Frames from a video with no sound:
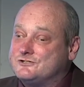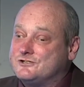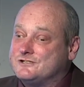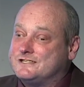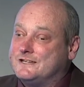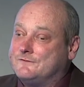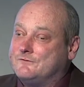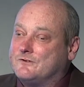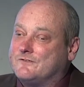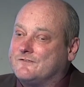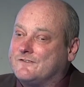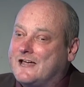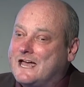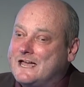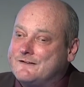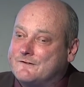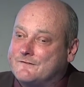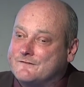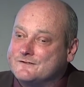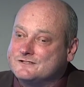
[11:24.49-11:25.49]
just to give you a
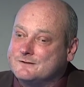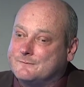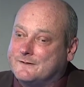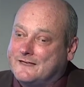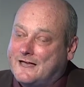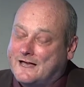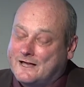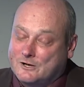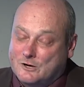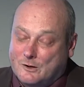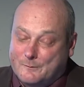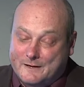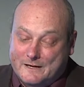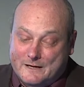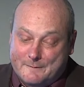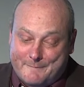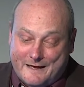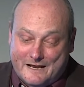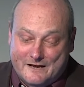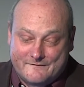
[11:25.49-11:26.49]
flavour for some of the
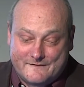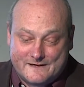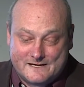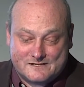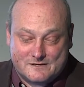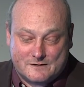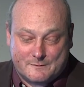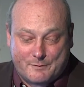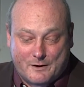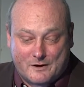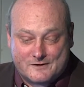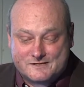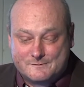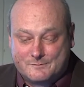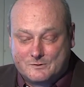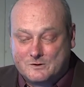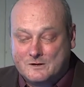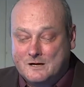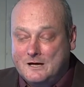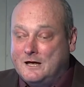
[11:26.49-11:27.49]
economic benefits that are
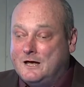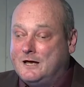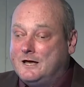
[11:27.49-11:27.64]
possible.